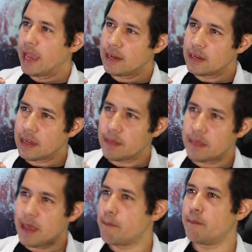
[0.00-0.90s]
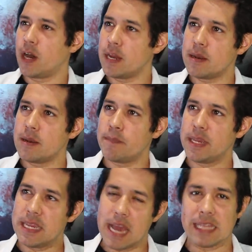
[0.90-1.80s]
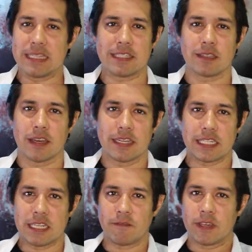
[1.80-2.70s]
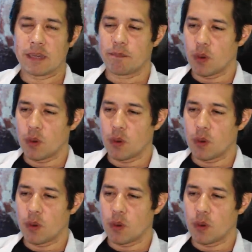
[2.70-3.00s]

And that might be unscientific,